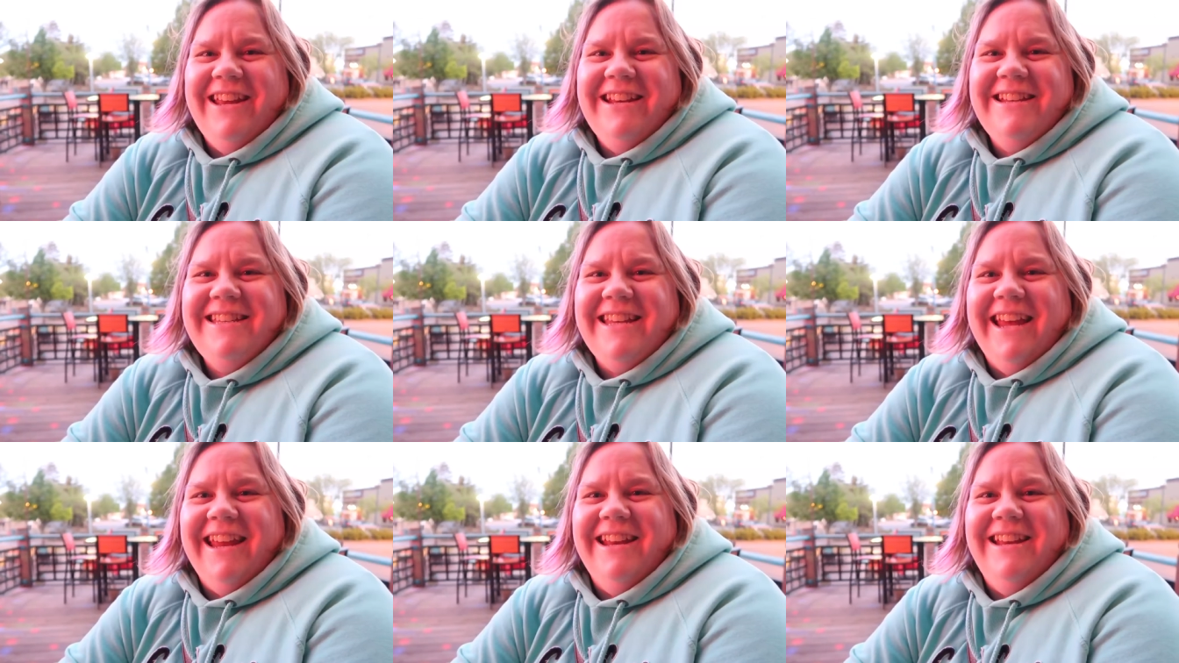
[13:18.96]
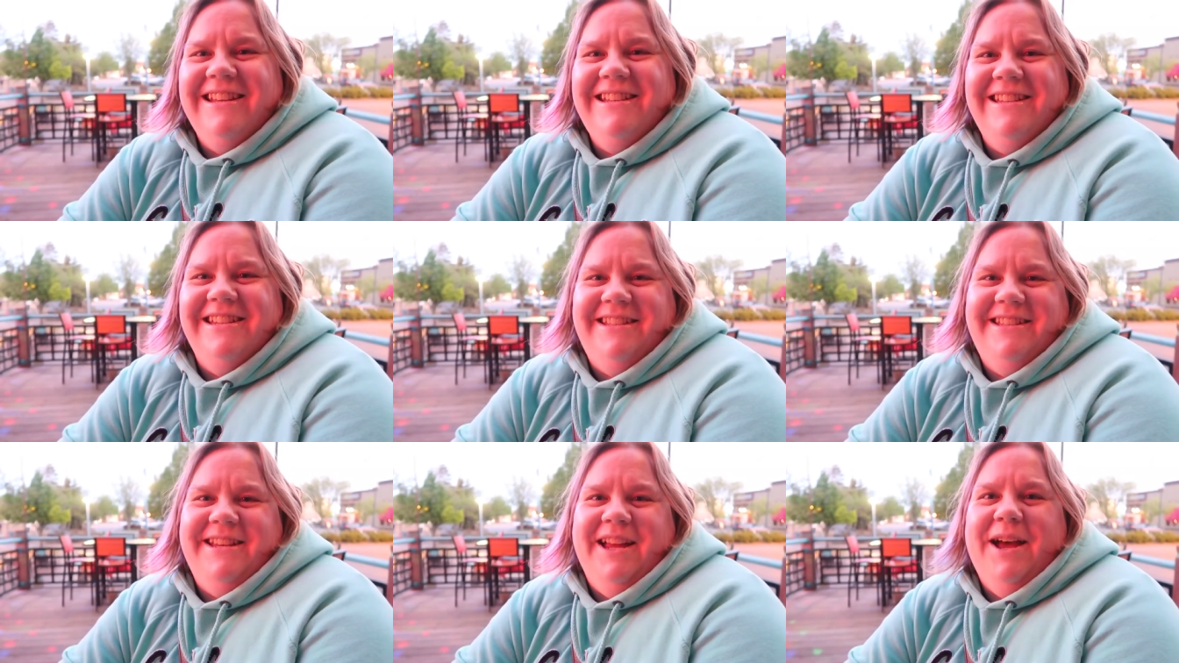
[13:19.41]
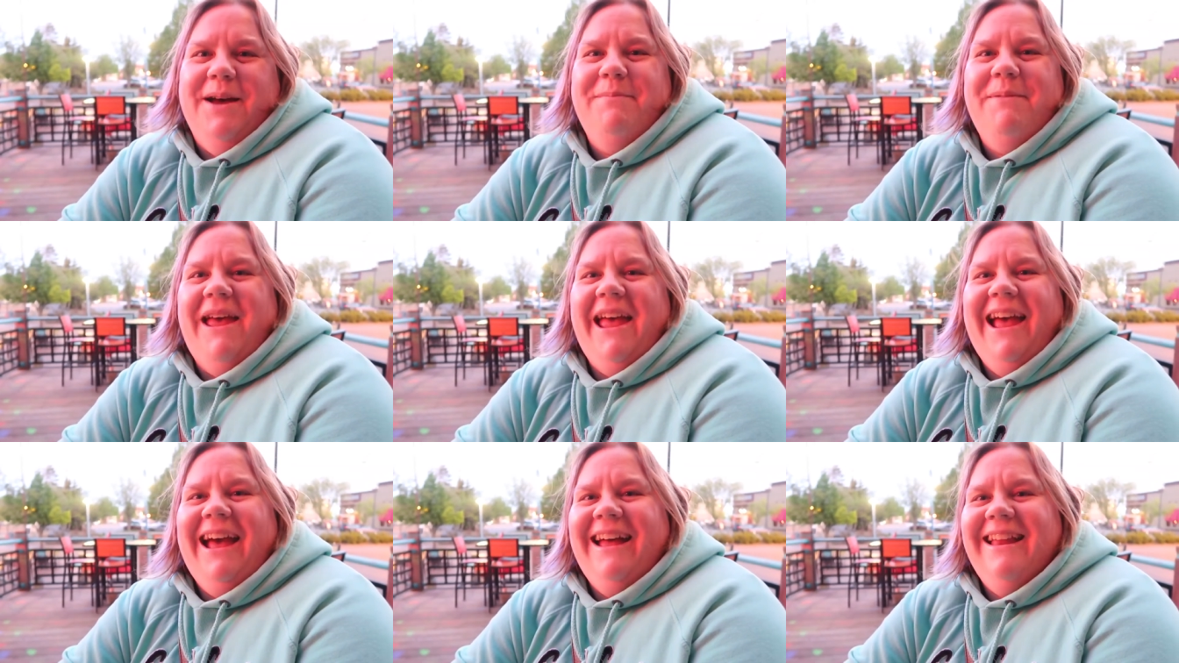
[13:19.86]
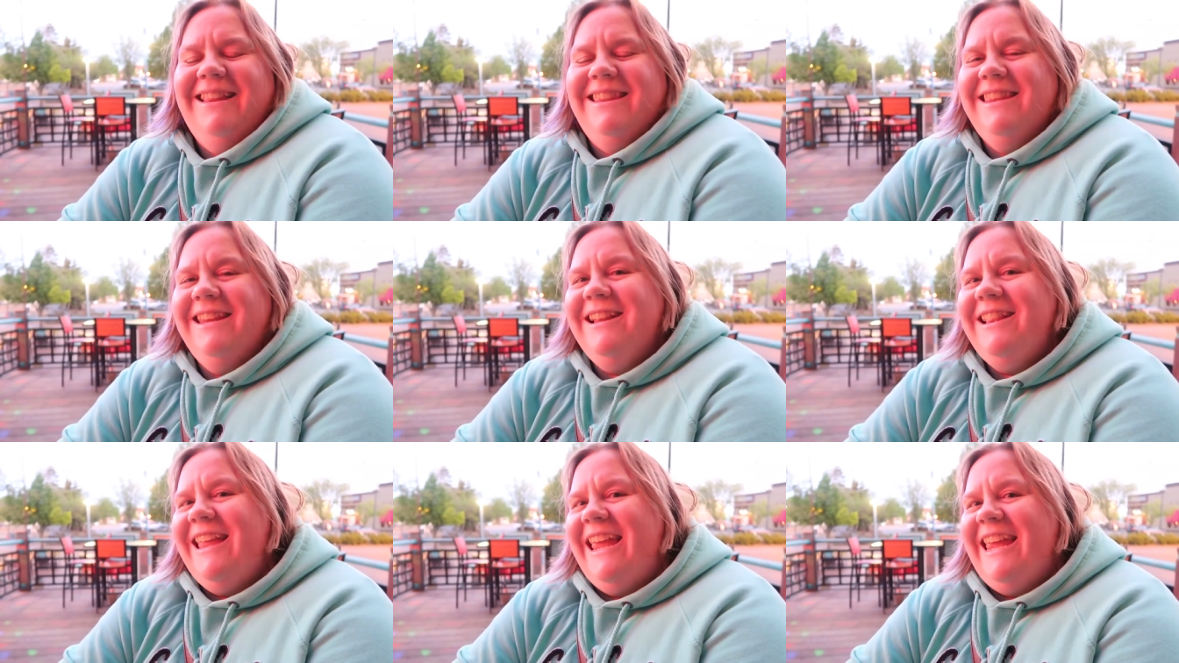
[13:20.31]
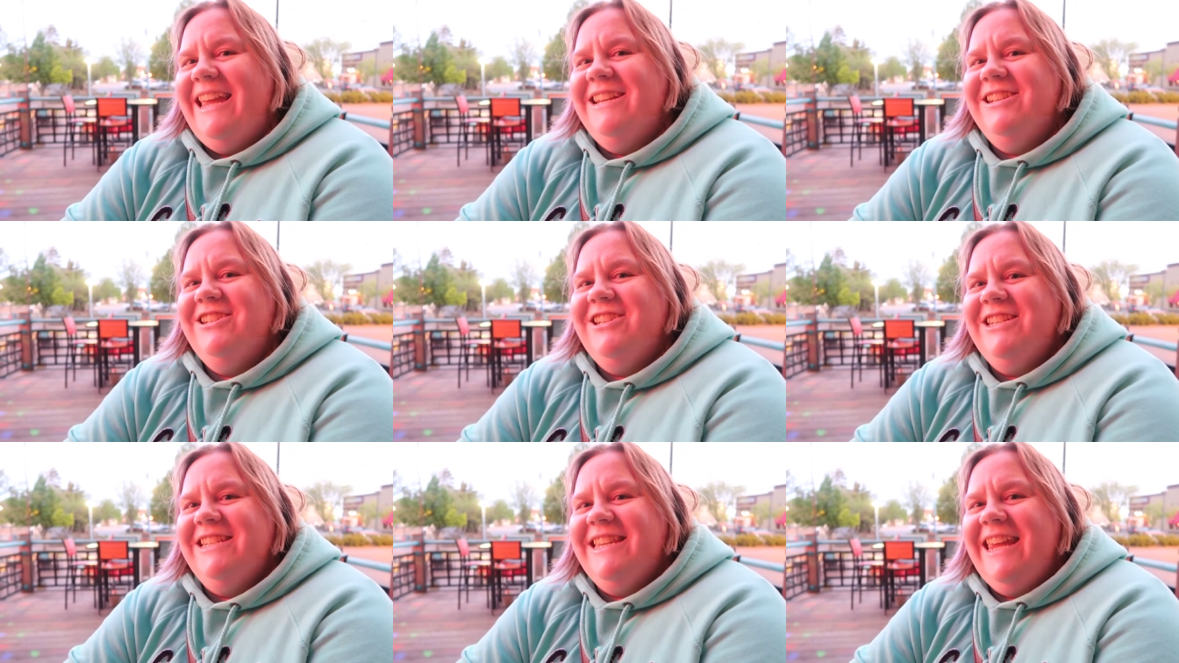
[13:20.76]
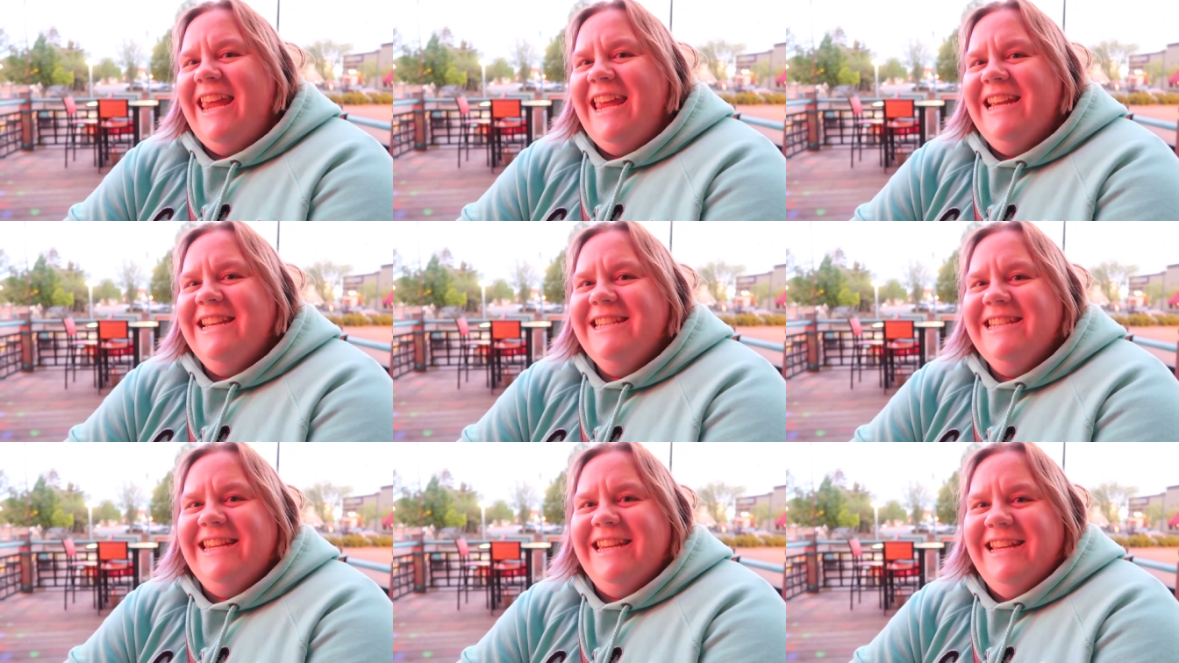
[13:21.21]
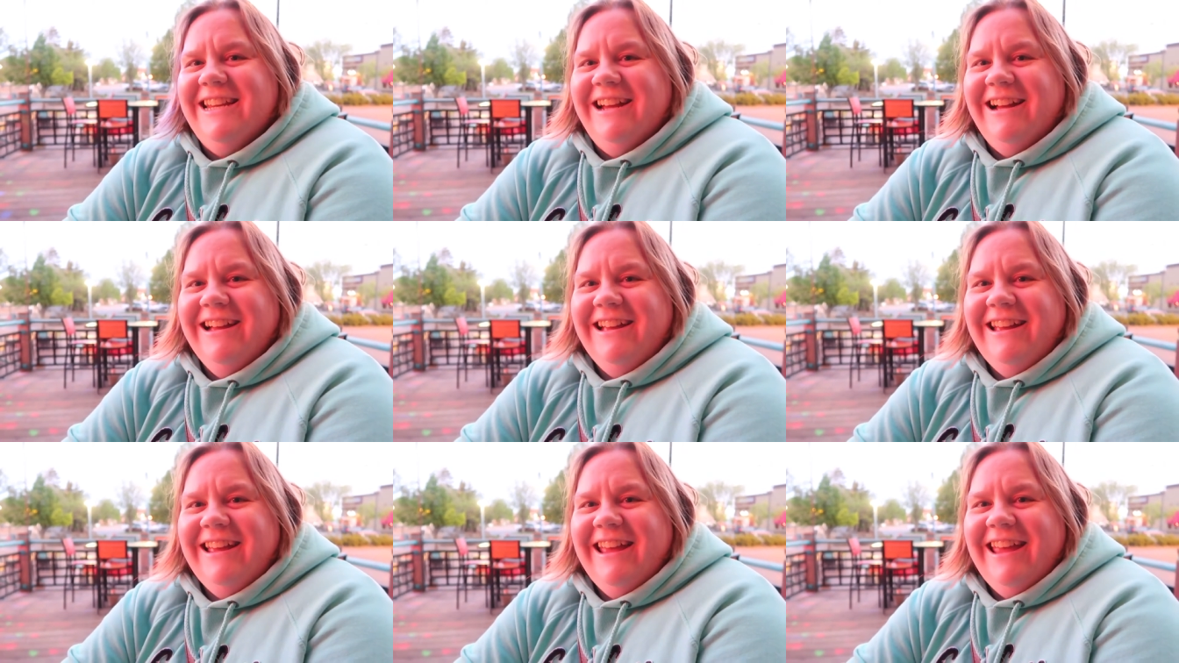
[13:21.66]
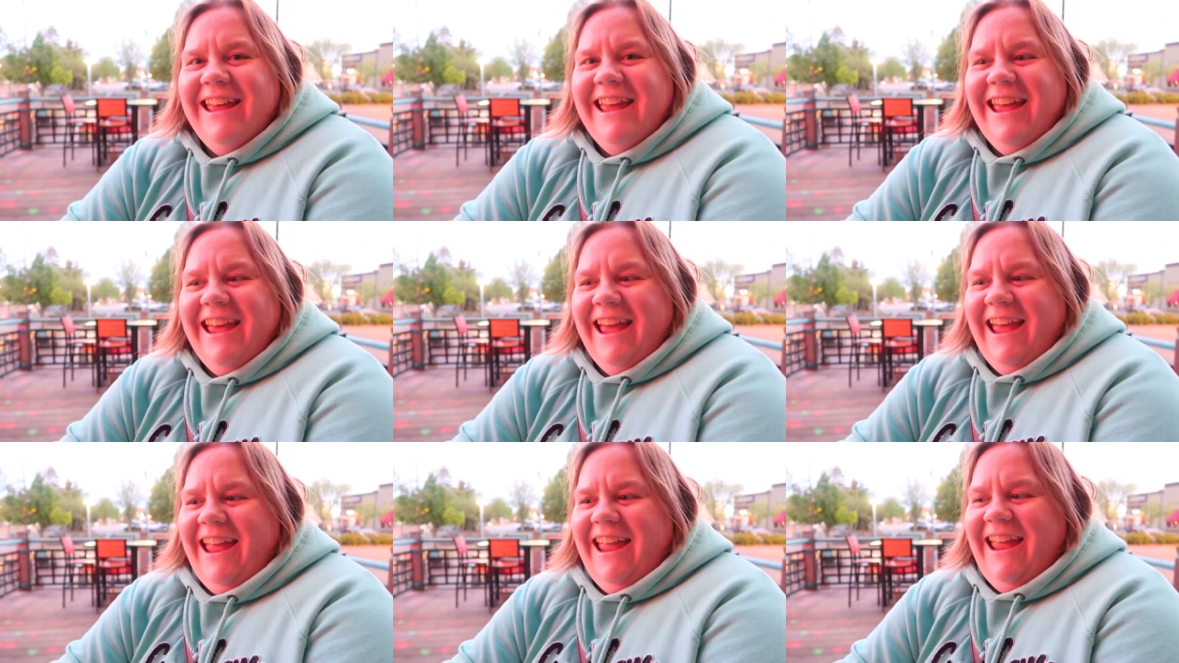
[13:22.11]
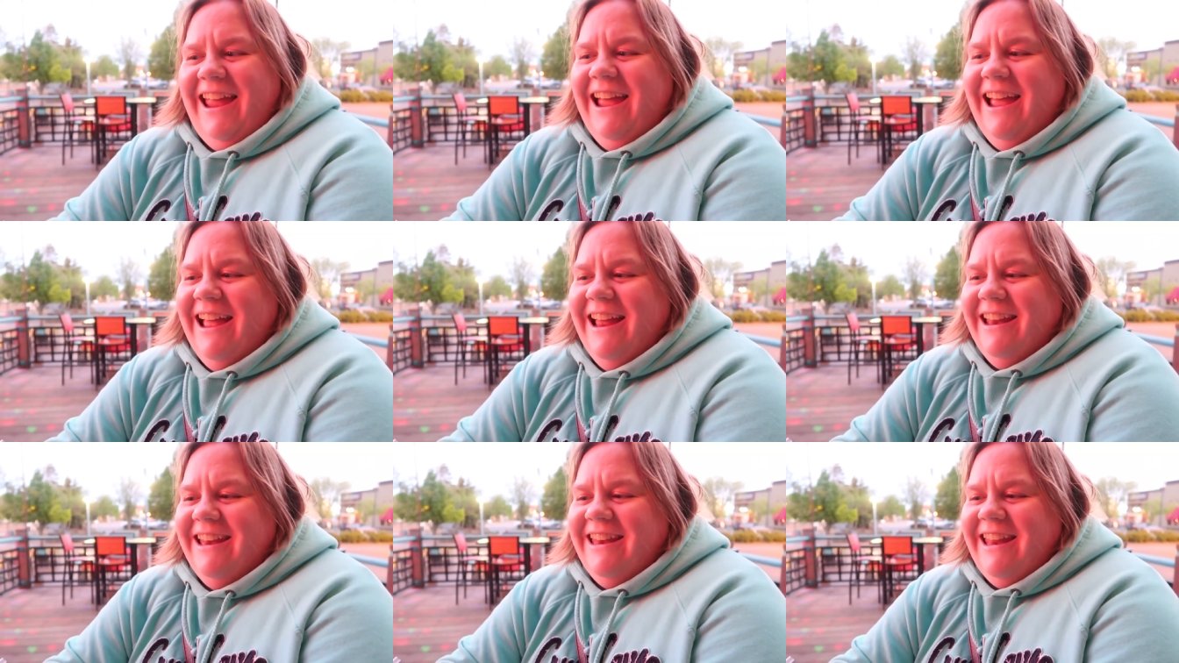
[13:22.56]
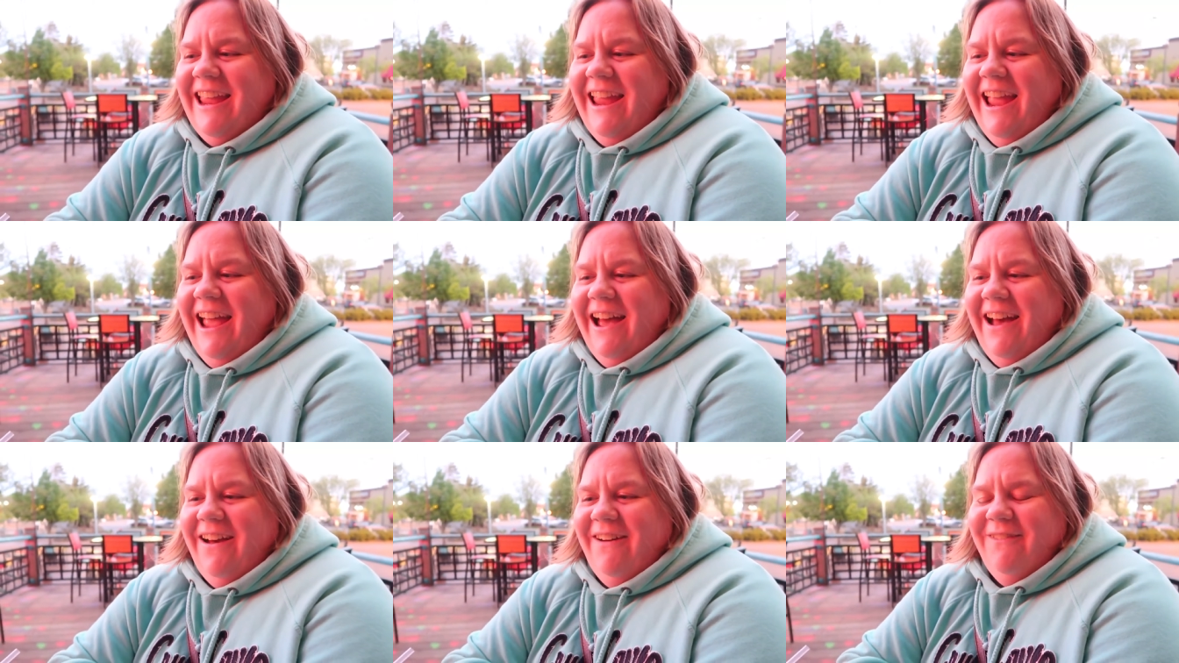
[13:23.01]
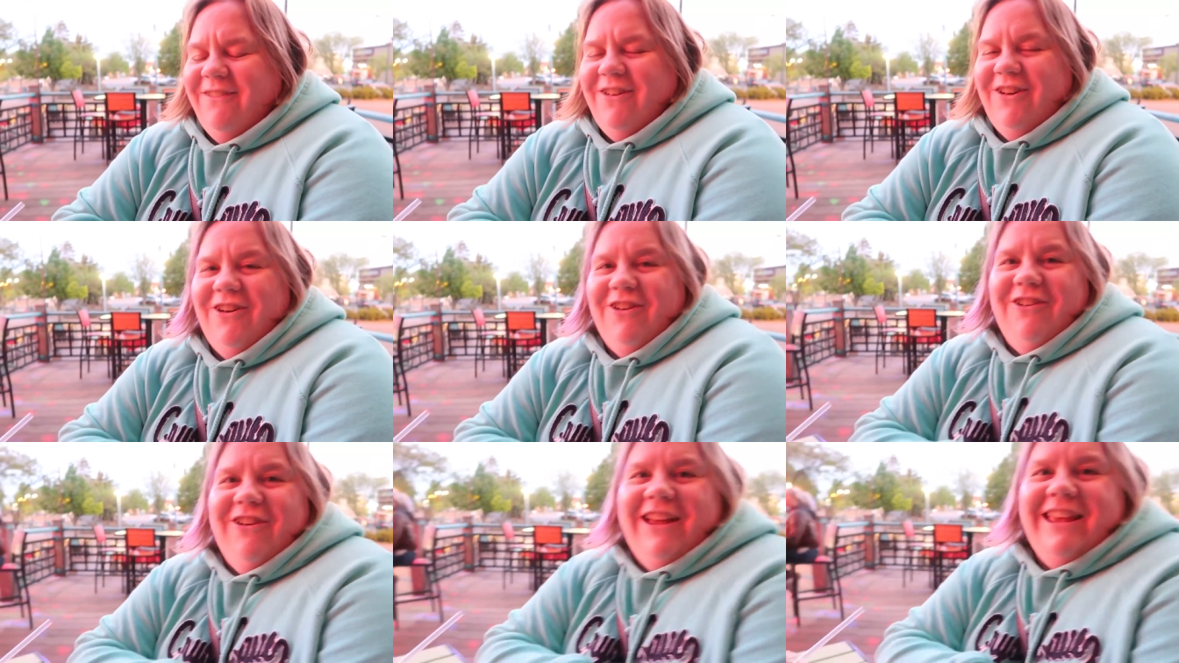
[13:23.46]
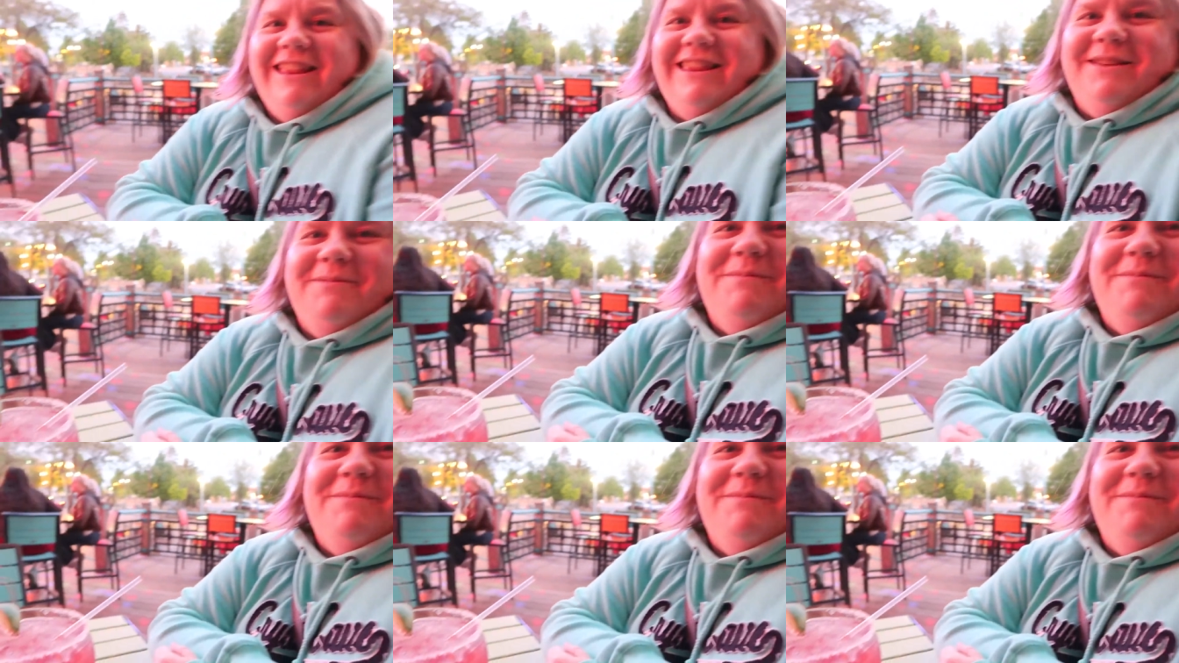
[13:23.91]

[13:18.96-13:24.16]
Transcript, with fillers: we decided to stop at Little Angie's Cantina, and they have quite